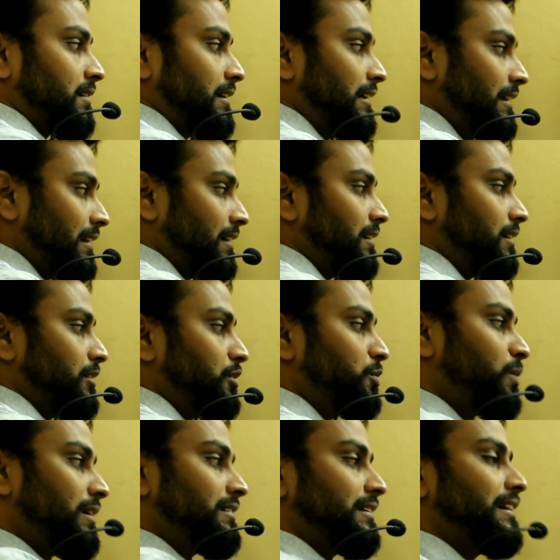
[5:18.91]
Here
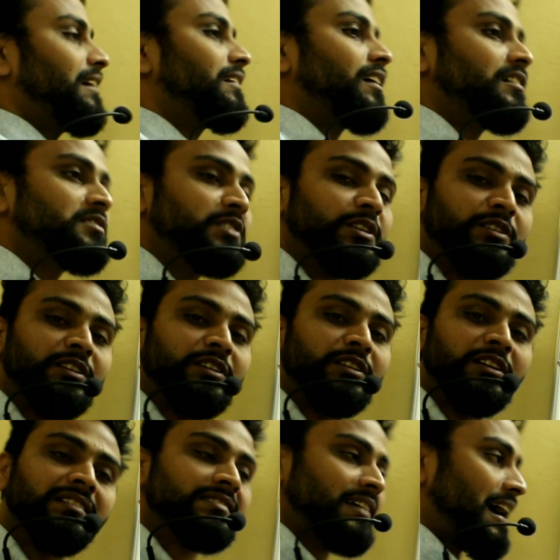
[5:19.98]
2 and 3 are consecutive
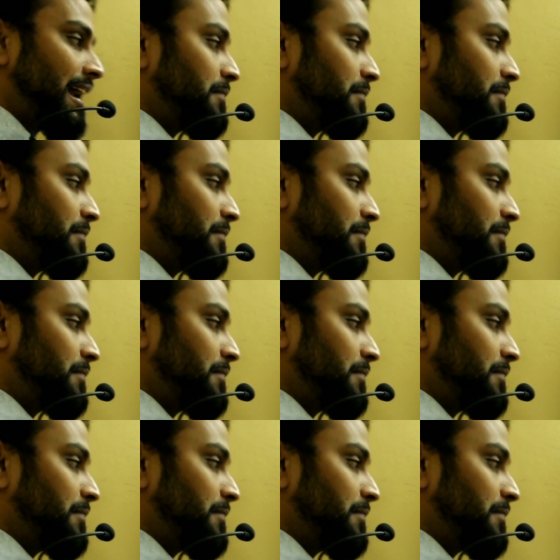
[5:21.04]
numbers